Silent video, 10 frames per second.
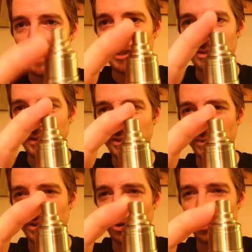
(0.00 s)
especially
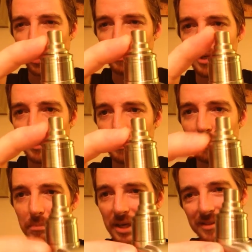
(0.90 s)
with the drip tip,
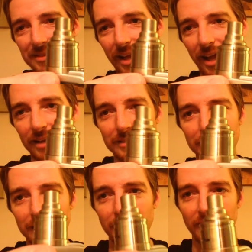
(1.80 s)
but it's not.
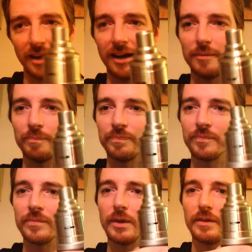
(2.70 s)

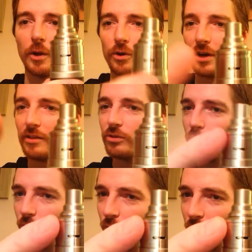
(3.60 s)
The Odin has
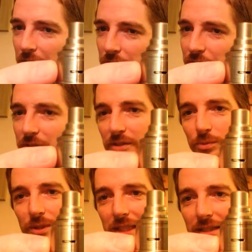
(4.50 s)
dual coils. This
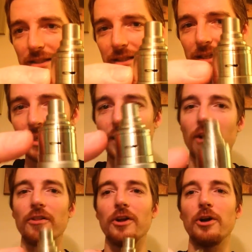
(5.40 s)
one,
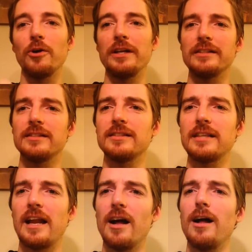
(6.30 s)
although it's
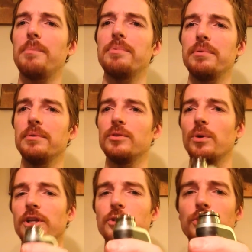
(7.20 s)
set up to
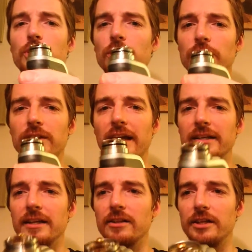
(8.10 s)
where you could
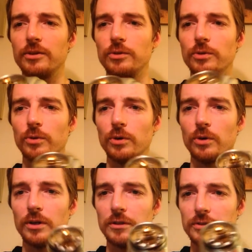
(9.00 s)
technically do dual
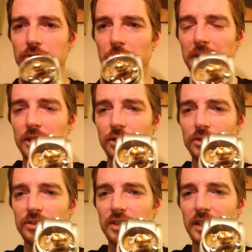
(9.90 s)
coils. I mean, you
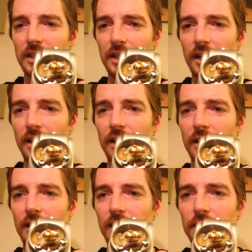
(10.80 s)
could see in there,
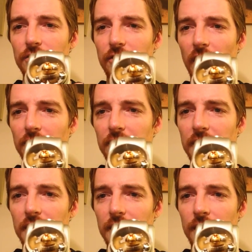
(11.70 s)
you've got
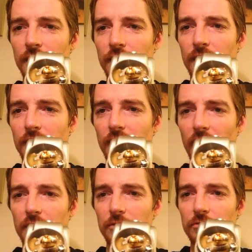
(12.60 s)
the
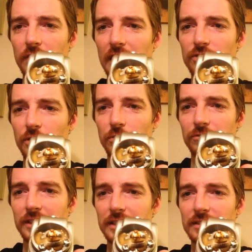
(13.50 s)
kind of
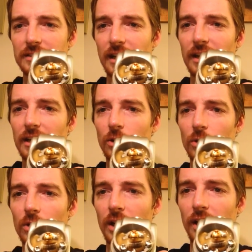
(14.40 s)
SOV
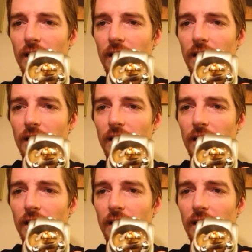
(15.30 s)
style